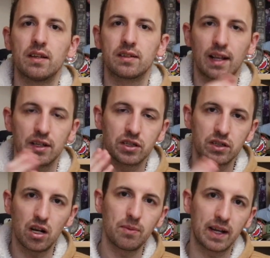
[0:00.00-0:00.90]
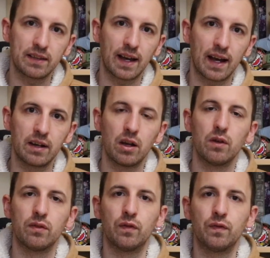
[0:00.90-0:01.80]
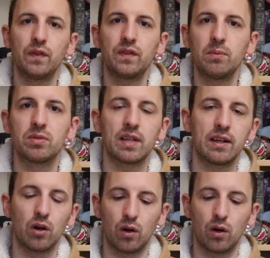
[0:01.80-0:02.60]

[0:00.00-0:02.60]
slash SciManDan for 15%